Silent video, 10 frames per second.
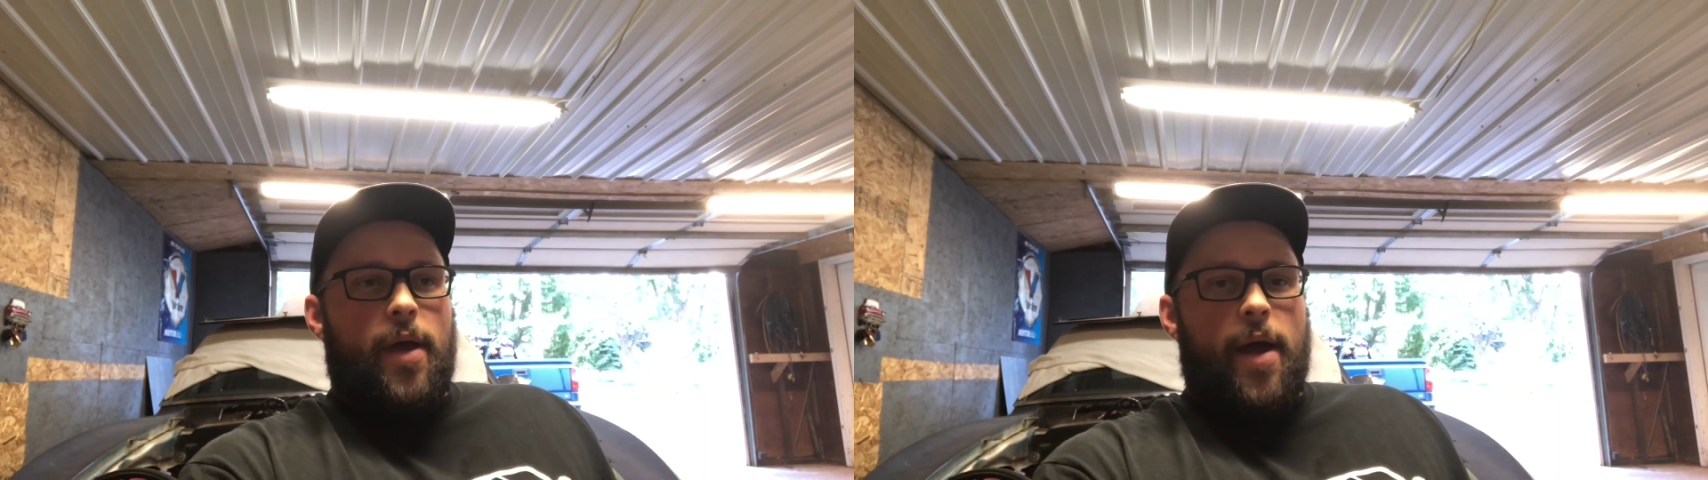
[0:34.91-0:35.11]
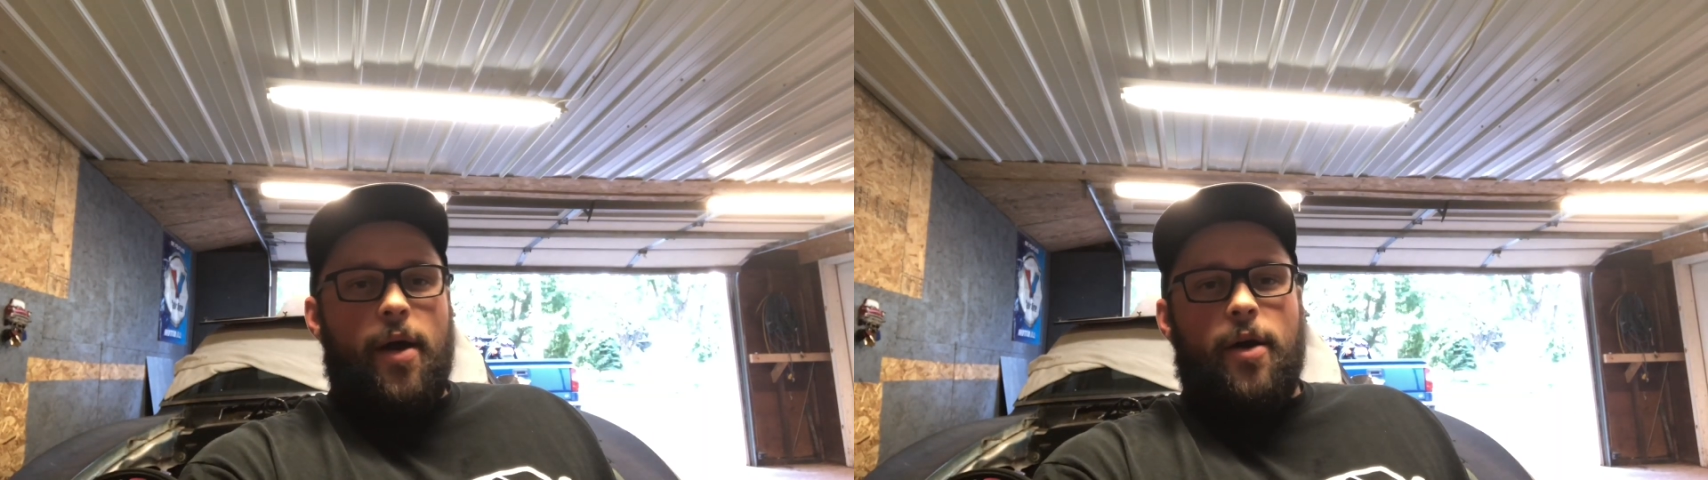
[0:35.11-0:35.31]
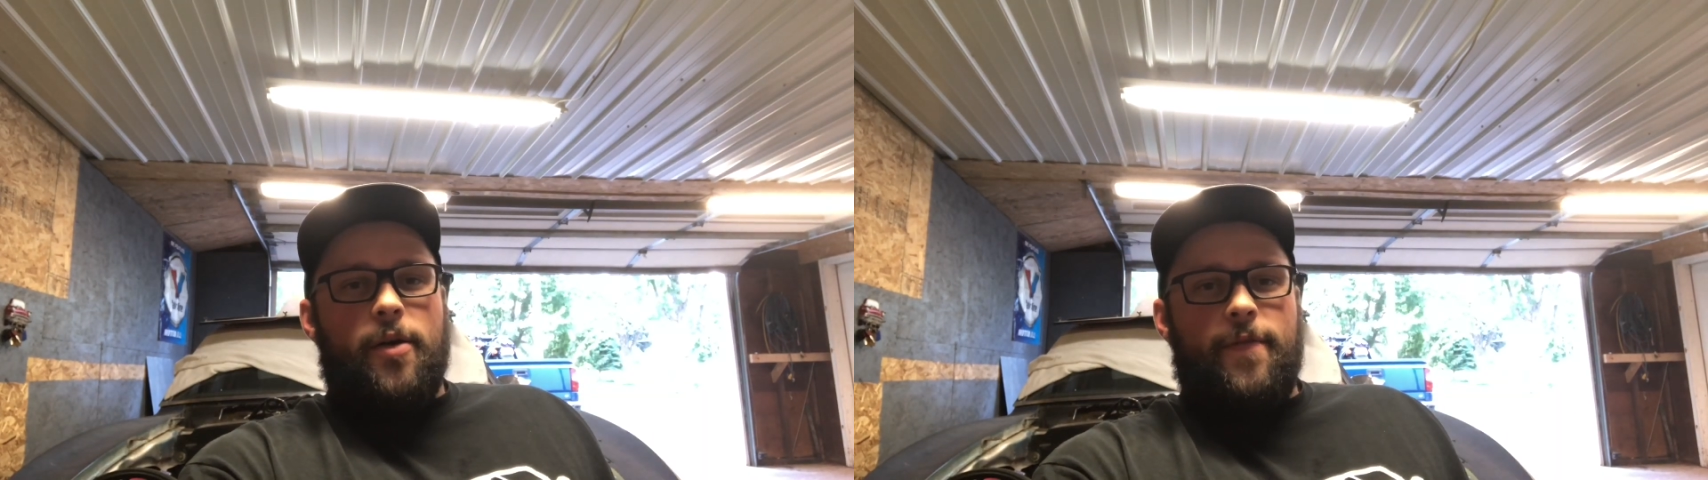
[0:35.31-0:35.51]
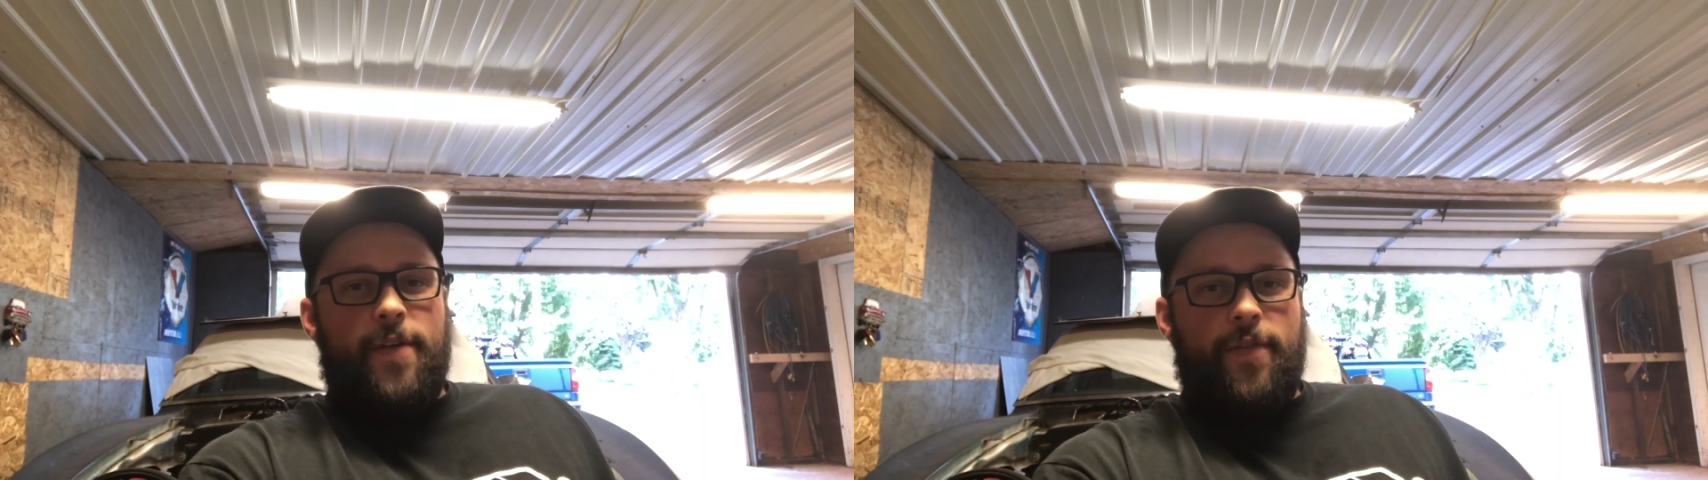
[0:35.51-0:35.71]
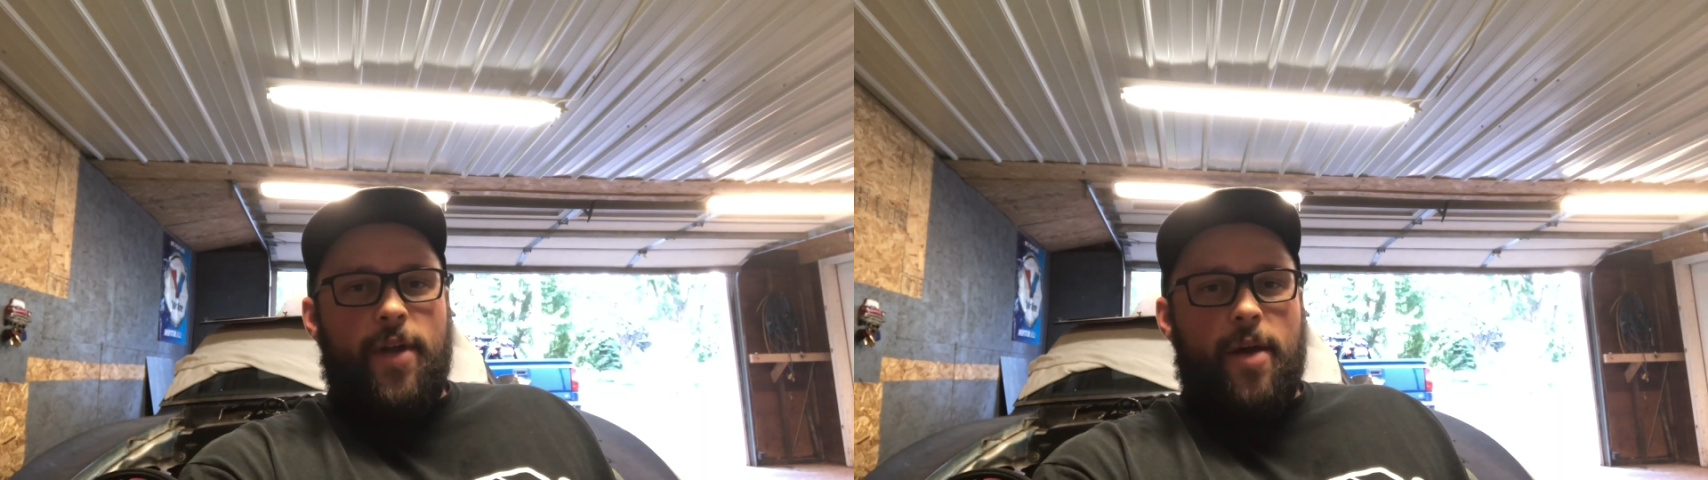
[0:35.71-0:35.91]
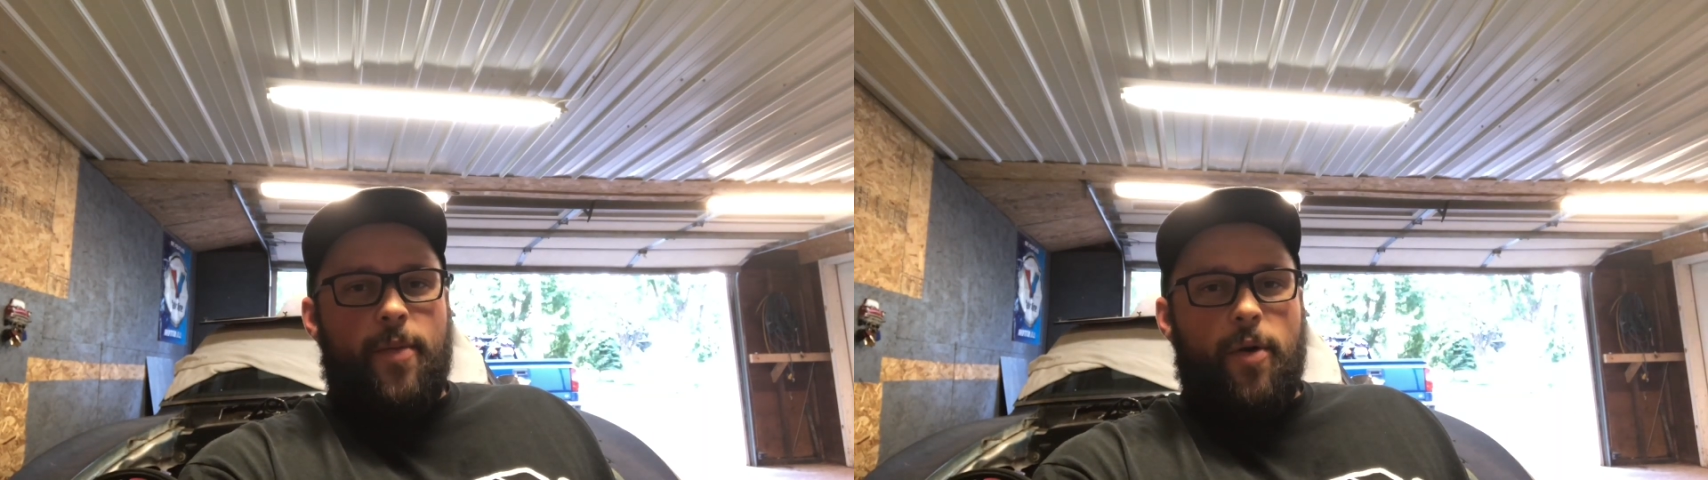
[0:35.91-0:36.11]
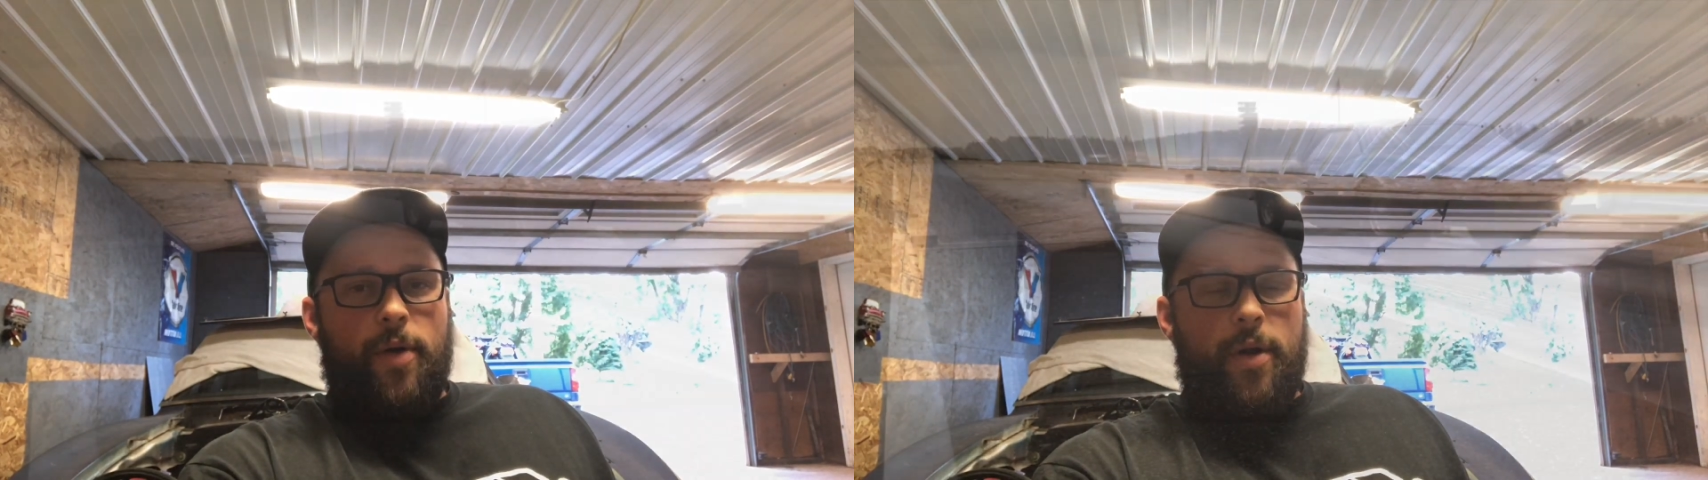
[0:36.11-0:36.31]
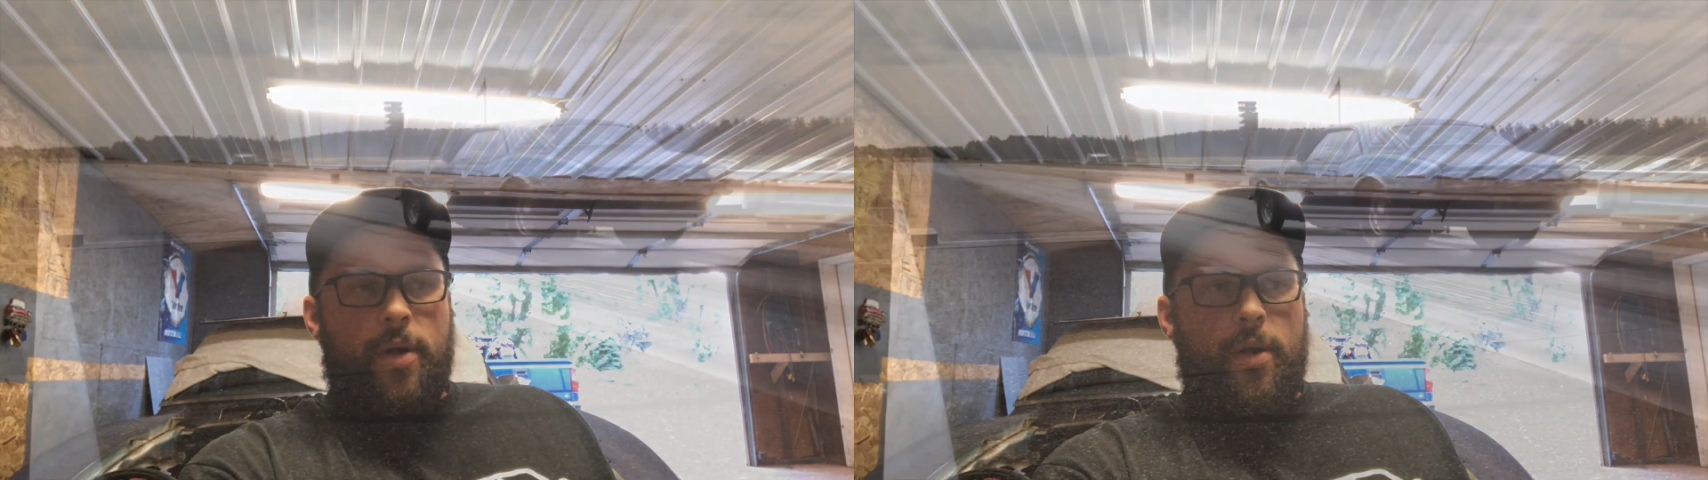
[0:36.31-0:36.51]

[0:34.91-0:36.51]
at 150 on motor.